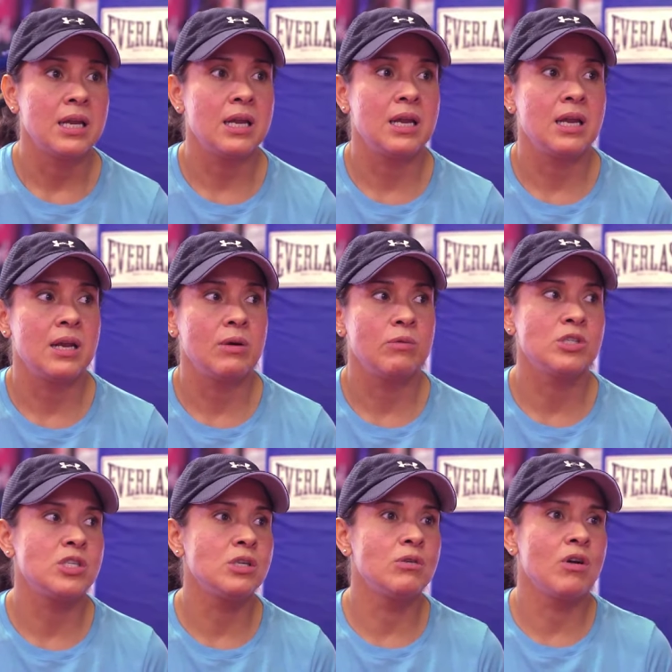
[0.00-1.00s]
And
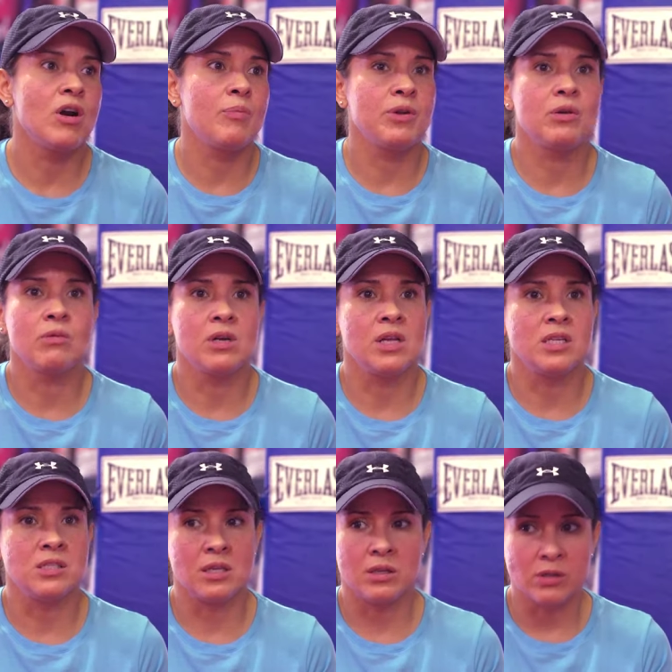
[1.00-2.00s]
once you grow up and you
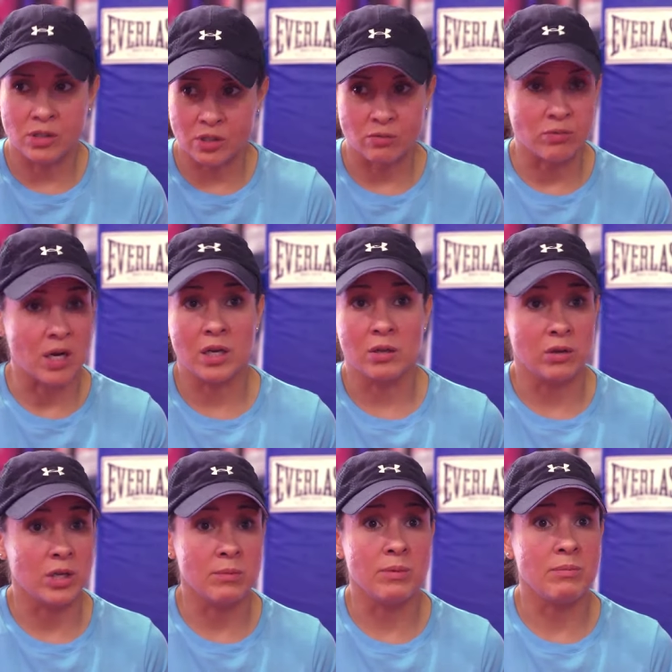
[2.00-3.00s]
realize that they're just regular
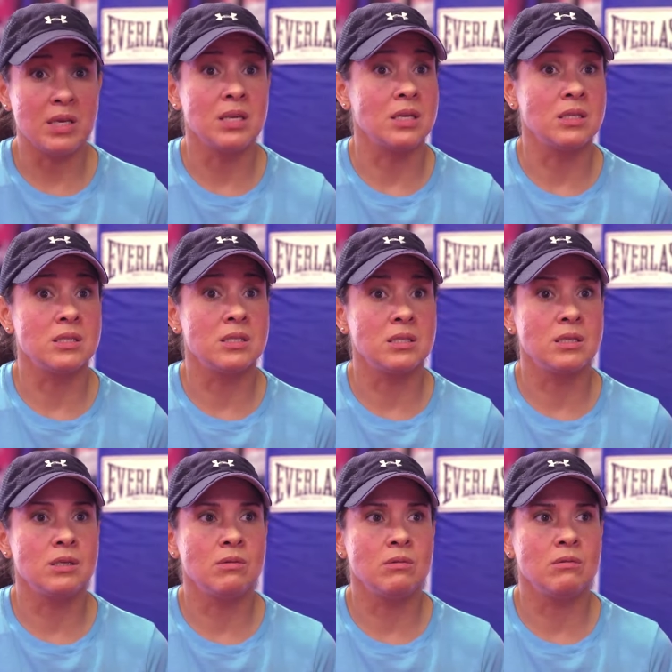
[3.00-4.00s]
human beings,
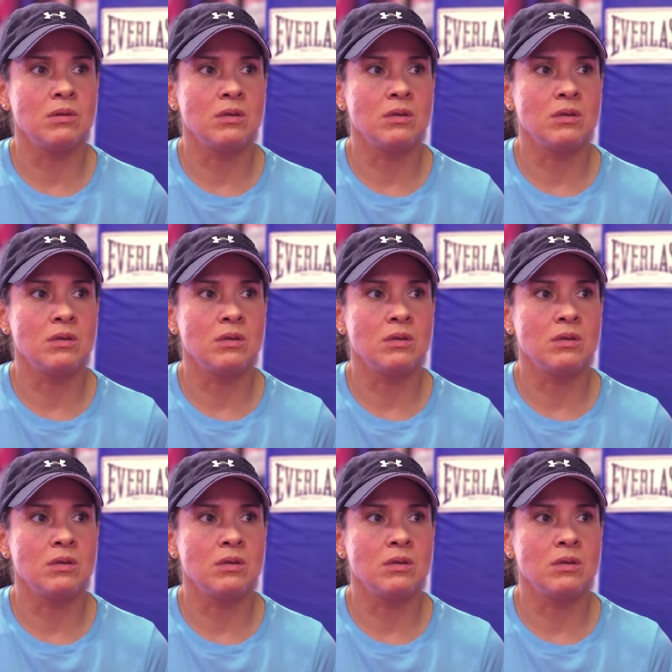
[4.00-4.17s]
you,